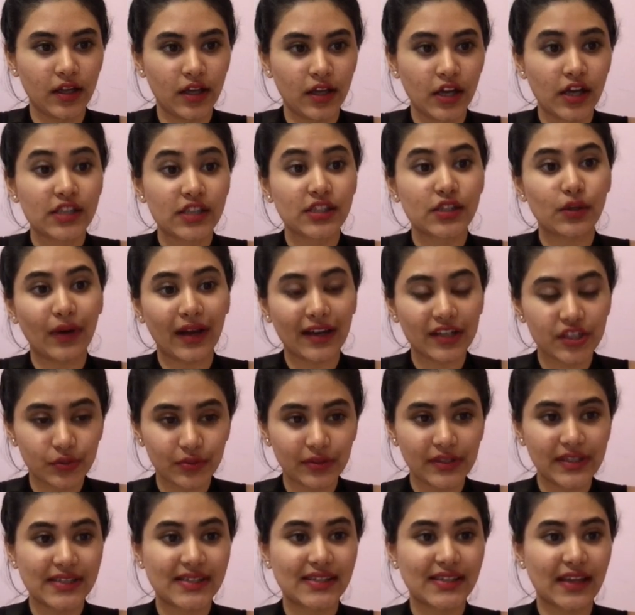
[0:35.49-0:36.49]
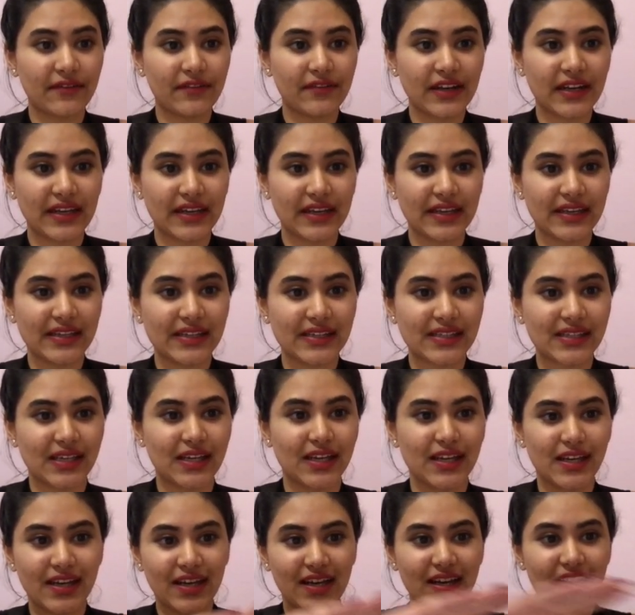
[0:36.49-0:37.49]
So actually 7 is
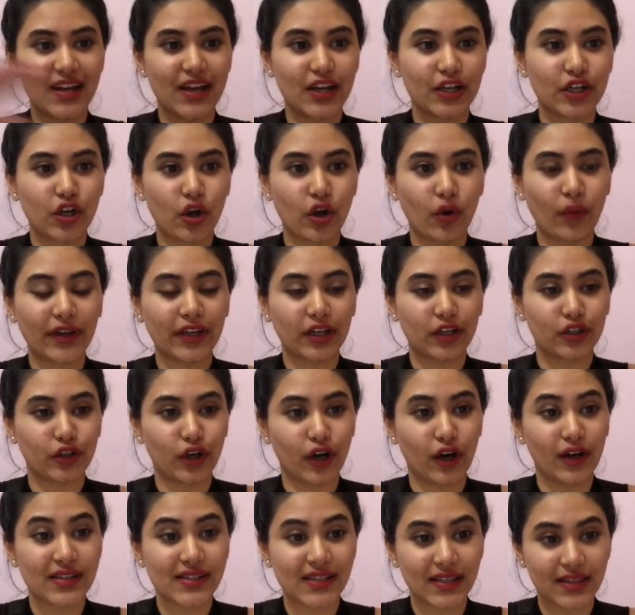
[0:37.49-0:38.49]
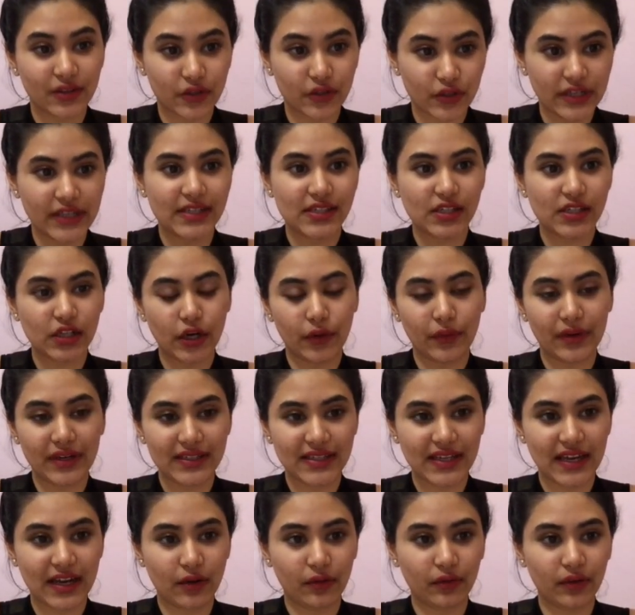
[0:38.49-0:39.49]
going across and 3 is going
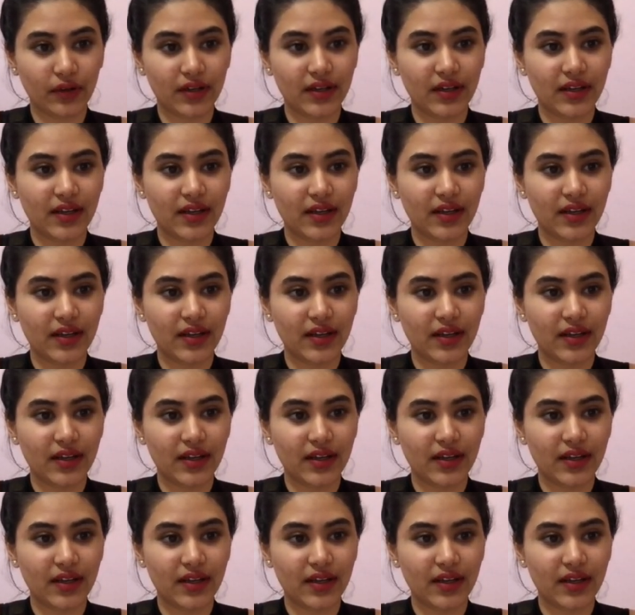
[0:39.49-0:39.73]
down.